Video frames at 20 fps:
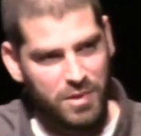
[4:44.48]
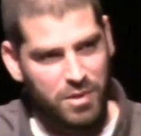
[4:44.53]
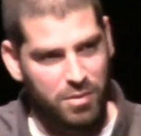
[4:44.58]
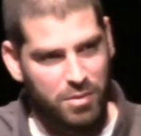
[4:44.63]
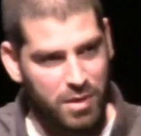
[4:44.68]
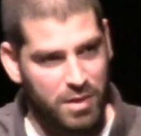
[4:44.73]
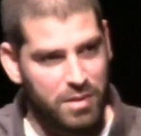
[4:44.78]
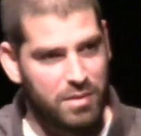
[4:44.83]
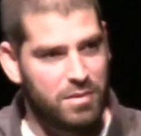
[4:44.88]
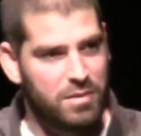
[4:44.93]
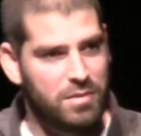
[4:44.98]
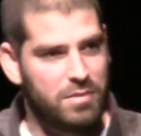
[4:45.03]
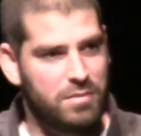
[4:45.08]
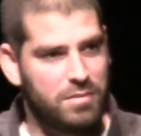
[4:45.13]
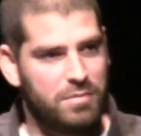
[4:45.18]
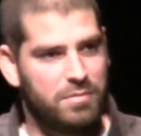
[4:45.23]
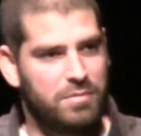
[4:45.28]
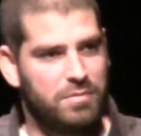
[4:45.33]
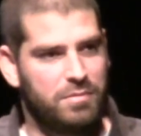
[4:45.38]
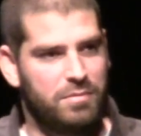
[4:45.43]
Correct?
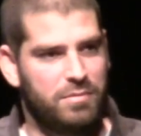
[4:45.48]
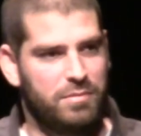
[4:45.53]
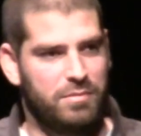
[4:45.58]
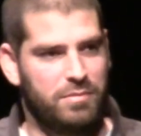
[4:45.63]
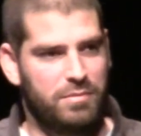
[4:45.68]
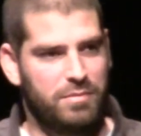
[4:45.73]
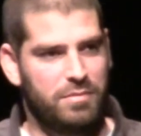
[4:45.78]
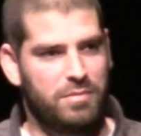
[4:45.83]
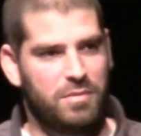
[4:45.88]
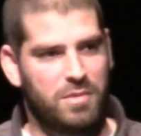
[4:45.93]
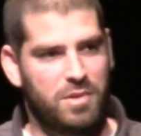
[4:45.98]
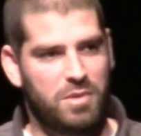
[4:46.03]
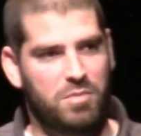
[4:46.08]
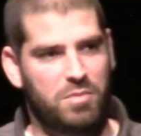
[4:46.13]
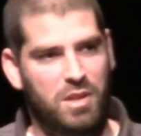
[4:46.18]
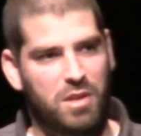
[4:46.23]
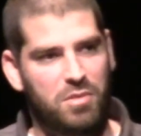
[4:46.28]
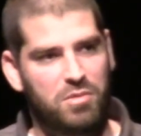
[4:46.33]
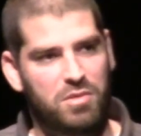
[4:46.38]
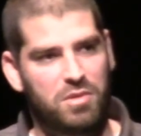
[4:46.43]

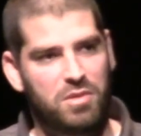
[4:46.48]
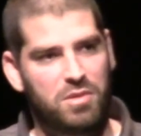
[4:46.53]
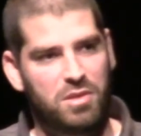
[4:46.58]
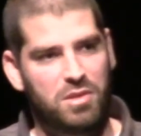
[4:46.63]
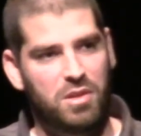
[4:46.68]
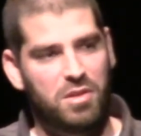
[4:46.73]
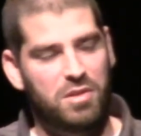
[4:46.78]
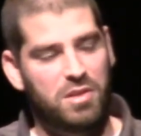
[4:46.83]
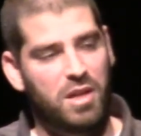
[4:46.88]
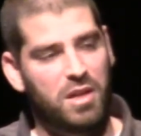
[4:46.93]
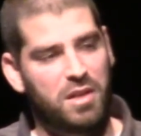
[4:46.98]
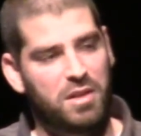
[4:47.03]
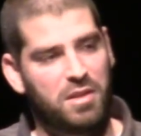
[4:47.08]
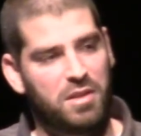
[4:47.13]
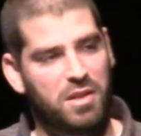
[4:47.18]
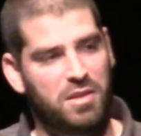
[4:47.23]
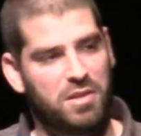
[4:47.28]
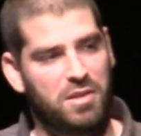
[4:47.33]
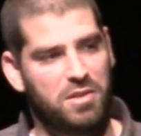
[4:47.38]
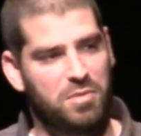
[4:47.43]
Sometimes when you start talking
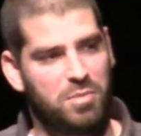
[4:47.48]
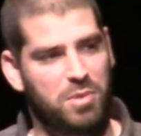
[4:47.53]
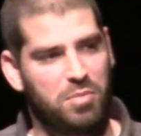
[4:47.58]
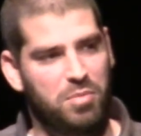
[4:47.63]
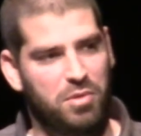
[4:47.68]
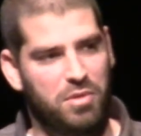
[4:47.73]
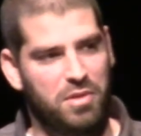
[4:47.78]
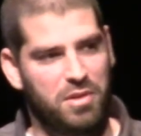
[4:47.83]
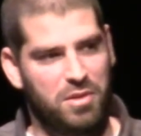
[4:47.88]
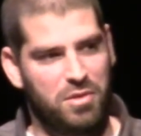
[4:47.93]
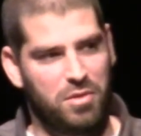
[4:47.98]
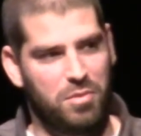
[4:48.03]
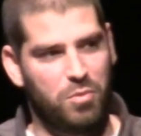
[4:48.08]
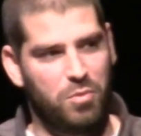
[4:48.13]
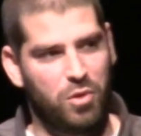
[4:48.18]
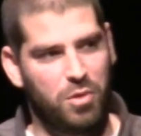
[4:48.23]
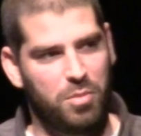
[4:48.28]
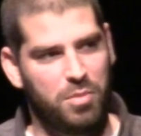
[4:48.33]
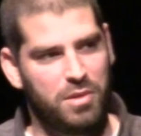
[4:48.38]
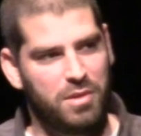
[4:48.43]
like this, people think you're
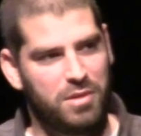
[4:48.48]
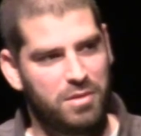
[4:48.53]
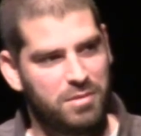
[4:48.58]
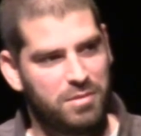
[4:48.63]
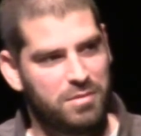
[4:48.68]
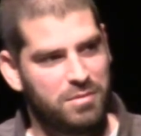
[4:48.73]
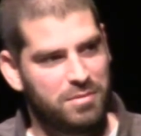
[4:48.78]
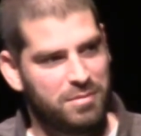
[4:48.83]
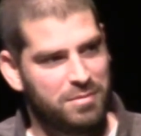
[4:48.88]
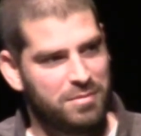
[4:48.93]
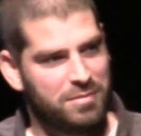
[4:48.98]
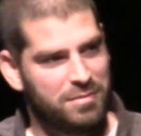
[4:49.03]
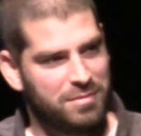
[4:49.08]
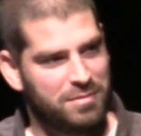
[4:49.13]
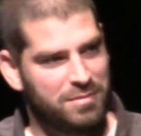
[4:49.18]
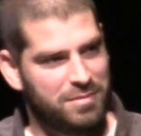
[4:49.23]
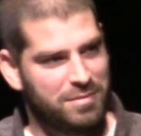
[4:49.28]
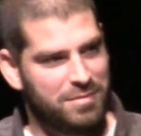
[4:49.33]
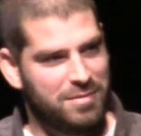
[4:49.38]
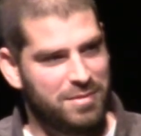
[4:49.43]
morbid.
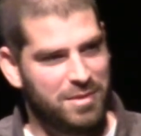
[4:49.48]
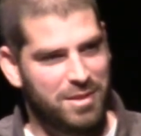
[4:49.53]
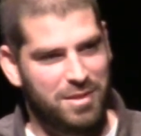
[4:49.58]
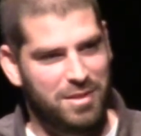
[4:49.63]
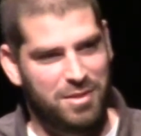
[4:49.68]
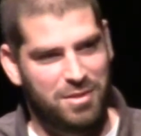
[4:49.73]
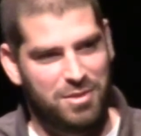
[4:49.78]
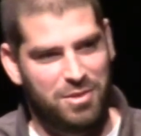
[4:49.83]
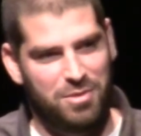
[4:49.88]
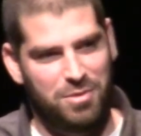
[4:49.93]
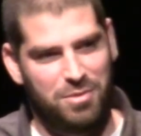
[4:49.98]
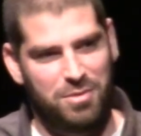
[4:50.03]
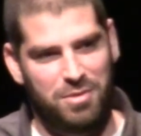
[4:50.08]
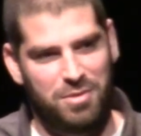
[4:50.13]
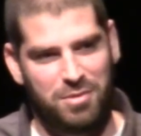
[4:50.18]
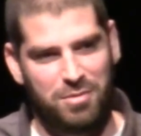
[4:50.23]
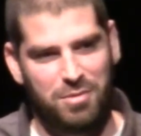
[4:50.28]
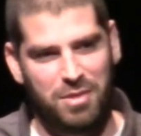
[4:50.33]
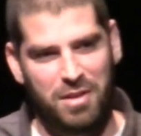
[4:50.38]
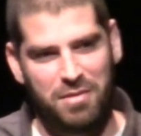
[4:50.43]
Think that
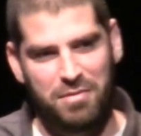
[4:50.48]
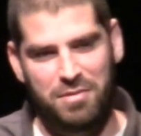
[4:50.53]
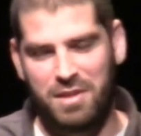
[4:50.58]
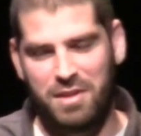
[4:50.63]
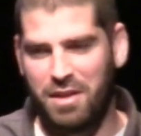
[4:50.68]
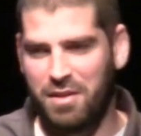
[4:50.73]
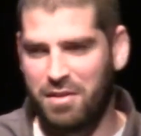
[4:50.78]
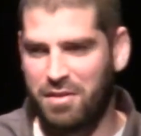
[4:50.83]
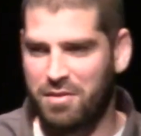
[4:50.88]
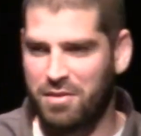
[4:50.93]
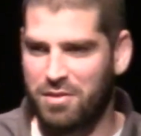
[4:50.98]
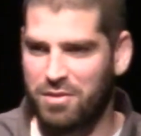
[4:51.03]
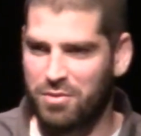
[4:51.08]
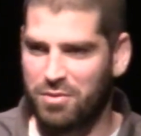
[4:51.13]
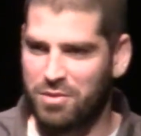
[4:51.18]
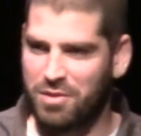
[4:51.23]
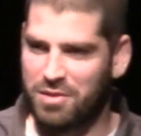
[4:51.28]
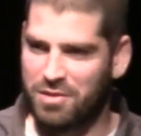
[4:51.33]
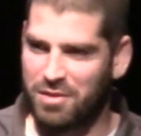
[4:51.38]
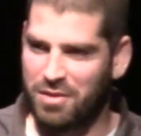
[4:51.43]
you love death, and
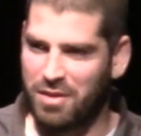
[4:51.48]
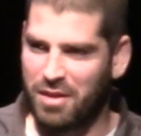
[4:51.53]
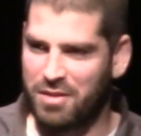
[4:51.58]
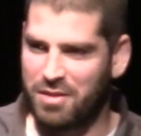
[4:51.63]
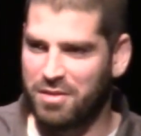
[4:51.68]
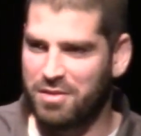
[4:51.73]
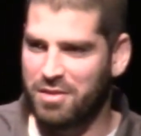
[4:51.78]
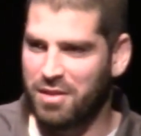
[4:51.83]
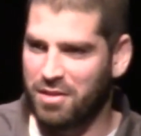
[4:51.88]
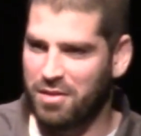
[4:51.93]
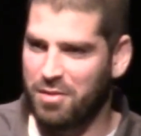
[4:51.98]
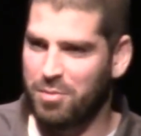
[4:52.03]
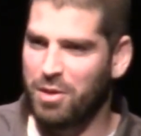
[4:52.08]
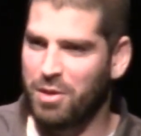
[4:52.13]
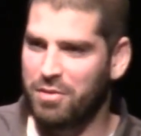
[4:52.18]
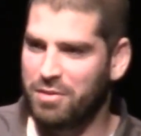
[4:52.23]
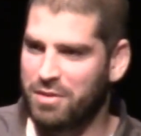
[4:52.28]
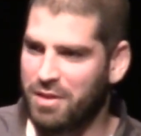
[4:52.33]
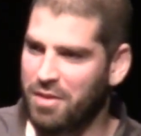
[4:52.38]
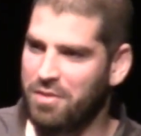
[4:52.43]
you have to talk
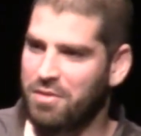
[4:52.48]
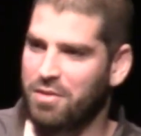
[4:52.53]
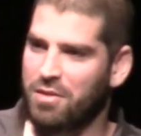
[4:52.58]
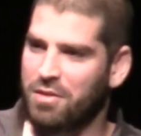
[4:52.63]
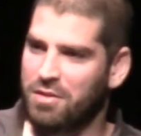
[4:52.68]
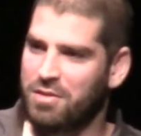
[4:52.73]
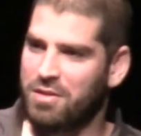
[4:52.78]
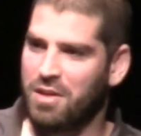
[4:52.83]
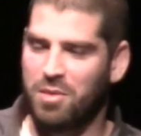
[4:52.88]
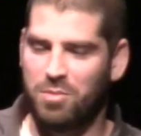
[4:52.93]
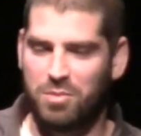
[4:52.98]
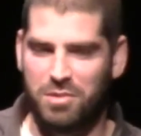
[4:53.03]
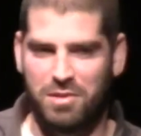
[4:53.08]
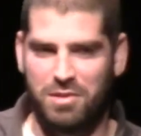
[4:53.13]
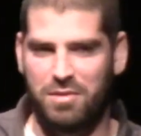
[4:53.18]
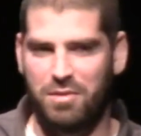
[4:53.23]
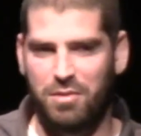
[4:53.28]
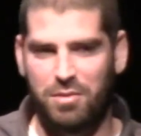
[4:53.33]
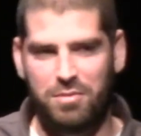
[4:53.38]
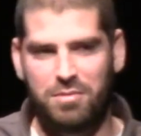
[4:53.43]
about death all the time.
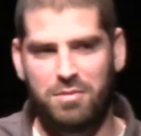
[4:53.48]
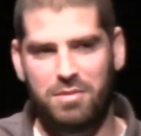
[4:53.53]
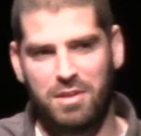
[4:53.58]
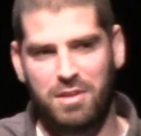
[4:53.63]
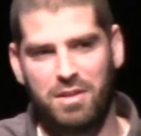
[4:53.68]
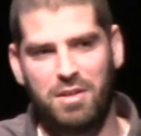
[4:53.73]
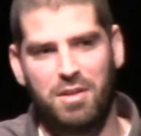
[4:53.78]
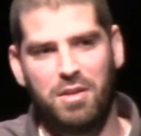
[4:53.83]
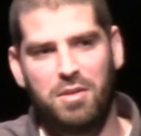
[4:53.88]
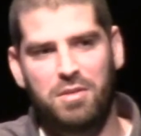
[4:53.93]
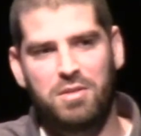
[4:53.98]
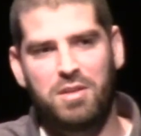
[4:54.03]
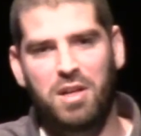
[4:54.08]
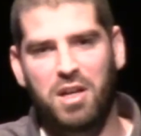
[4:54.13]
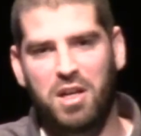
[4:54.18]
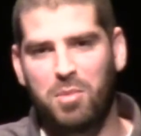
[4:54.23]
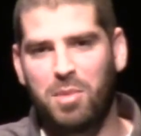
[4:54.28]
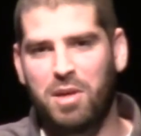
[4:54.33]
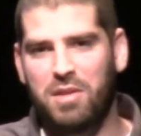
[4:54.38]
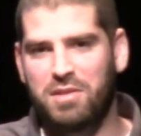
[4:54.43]
No.
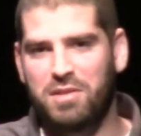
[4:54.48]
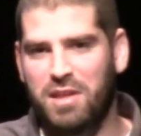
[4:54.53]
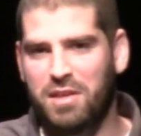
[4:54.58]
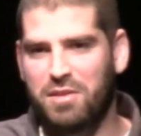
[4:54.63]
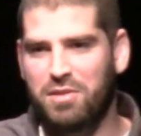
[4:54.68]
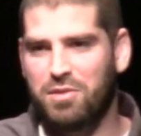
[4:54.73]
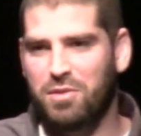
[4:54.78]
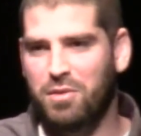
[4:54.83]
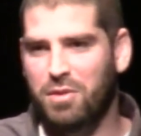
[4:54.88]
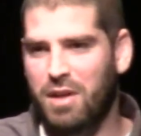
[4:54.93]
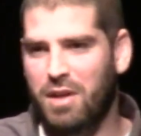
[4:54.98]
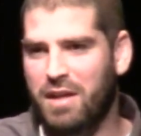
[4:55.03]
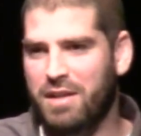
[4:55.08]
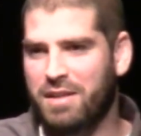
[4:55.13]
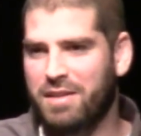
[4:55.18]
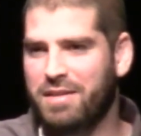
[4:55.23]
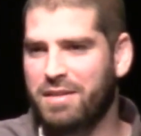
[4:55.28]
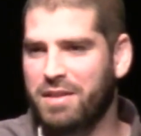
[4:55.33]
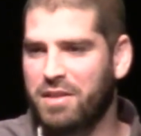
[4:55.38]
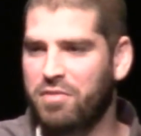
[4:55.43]
Talk about death so that I
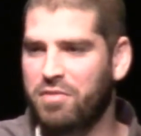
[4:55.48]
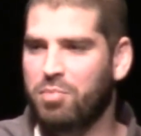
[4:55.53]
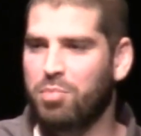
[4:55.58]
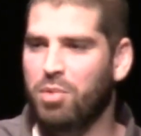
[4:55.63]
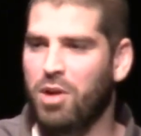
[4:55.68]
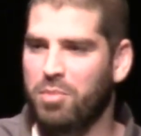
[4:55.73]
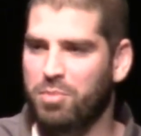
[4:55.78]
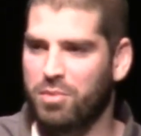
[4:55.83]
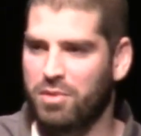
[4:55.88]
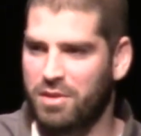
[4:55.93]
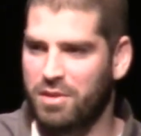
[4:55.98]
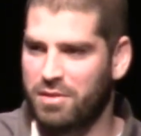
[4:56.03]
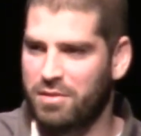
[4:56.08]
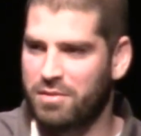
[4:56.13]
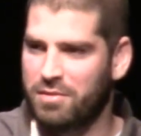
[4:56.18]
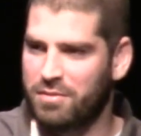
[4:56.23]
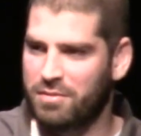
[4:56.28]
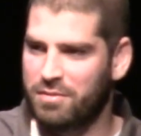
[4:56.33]
can live properly.